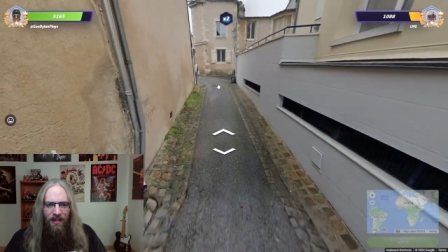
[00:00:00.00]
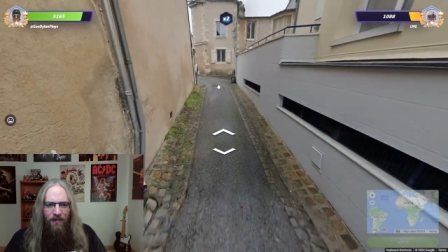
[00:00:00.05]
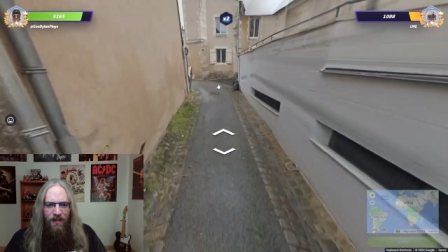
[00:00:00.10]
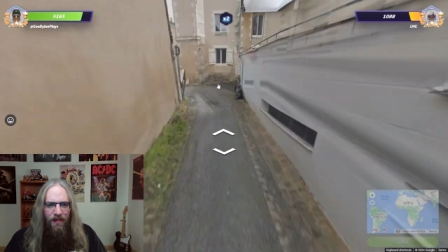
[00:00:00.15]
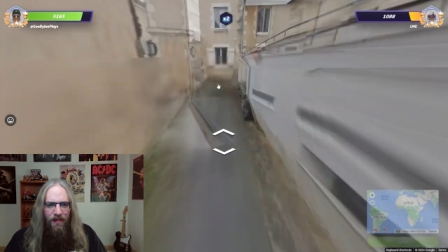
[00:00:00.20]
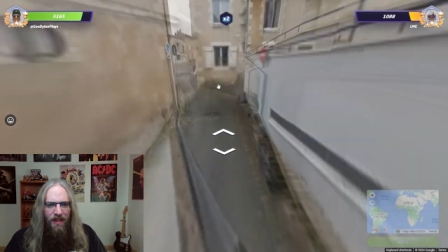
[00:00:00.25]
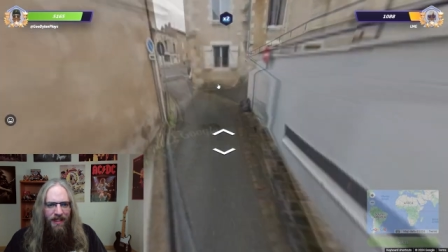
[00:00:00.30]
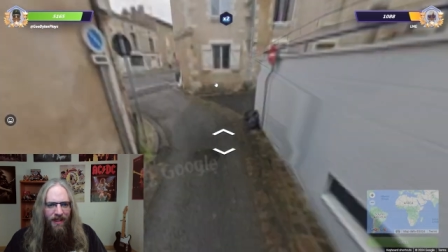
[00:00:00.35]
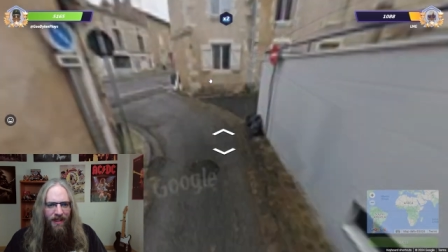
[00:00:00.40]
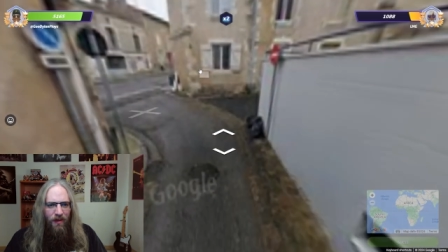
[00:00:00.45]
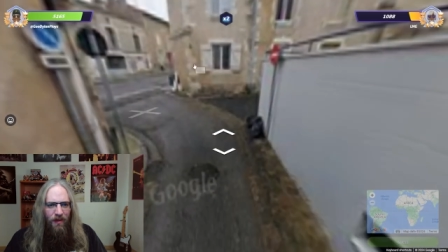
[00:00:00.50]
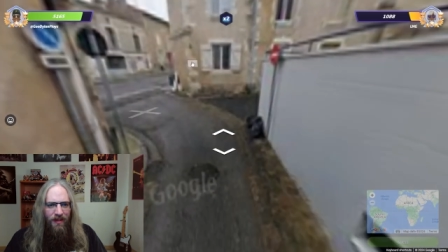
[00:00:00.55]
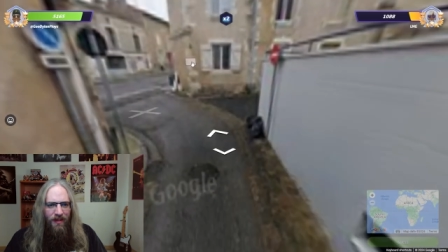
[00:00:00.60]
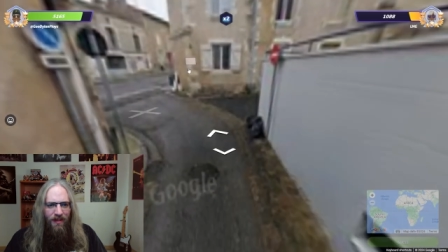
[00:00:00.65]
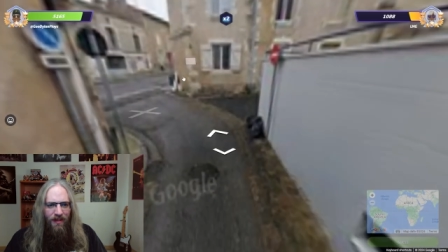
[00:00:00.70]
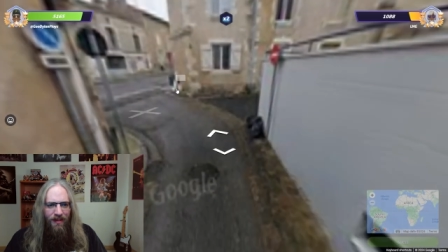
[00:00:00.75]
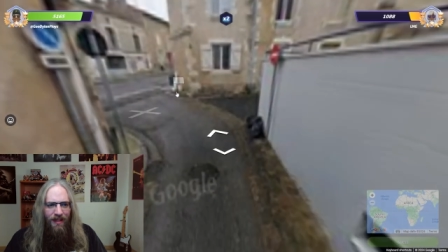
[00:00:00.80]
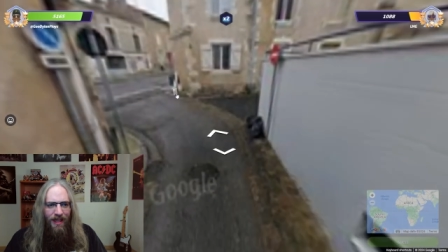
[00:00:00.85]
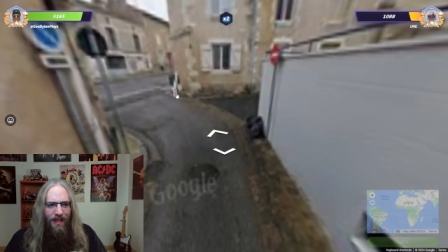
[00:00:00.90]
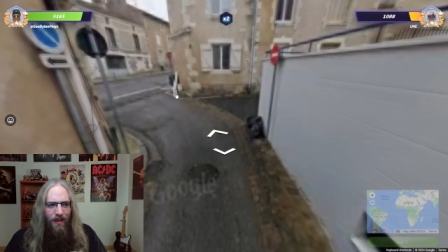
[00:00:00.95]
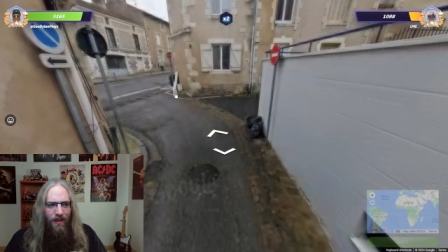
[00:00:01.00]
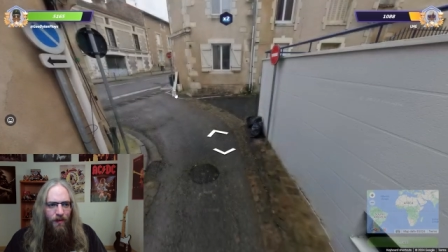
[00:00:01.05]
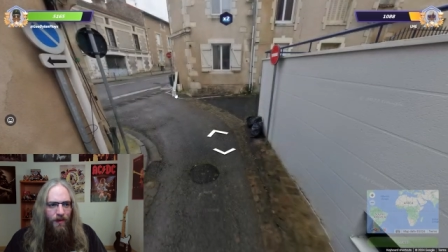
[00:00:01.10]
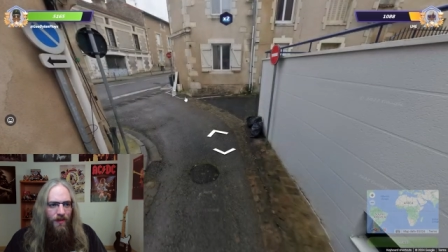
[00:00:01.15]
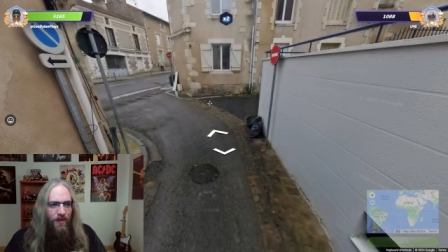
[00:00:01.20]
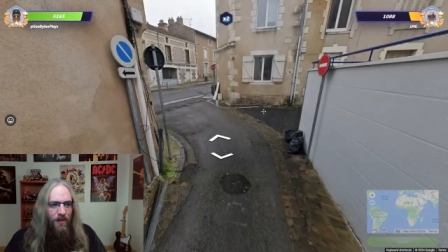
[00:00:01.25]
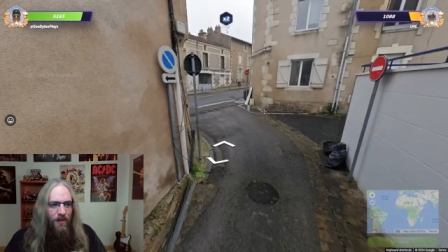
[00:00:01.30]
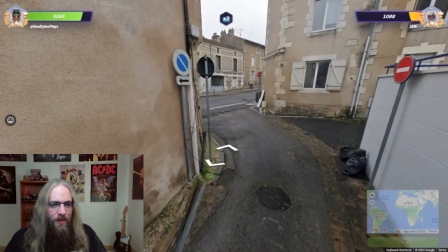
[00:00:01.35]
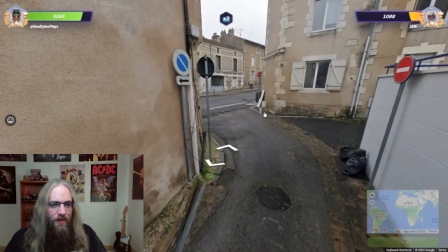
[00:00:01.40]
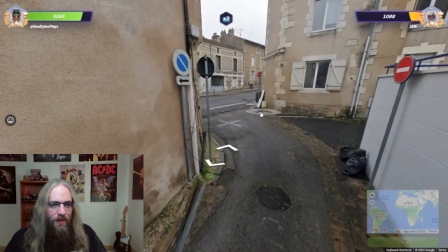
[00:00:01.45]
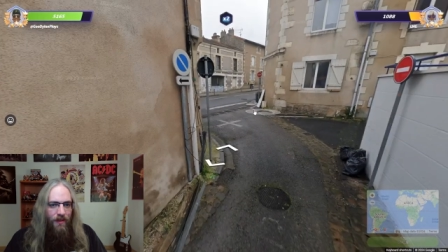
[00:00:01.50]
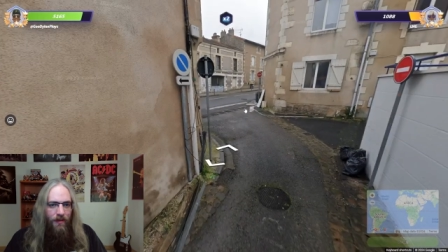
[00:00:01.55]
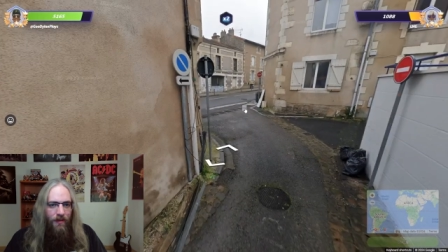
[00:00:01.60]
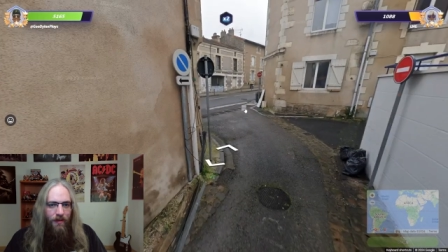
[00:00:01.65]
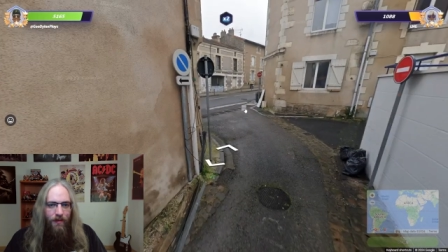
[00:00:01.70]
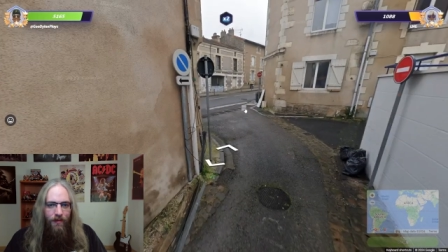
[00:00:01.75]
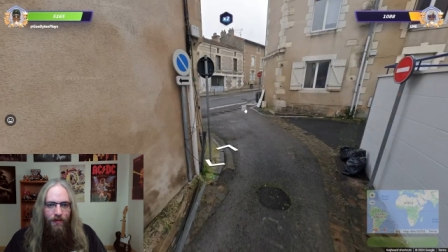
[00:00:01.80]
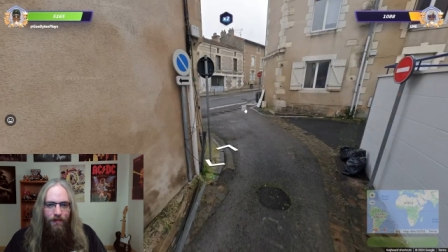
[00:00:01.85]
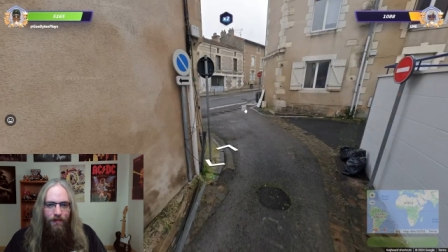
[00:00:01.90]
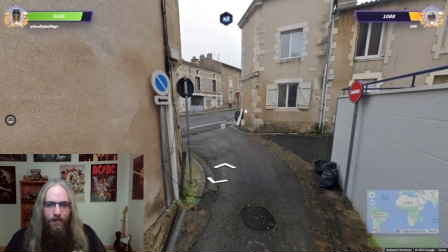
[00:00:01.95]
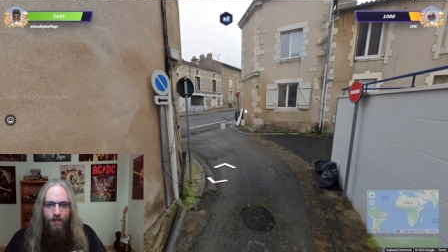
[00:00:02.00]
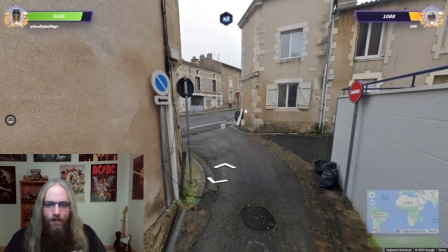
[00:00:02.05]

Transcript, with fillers: really make out what the language is either.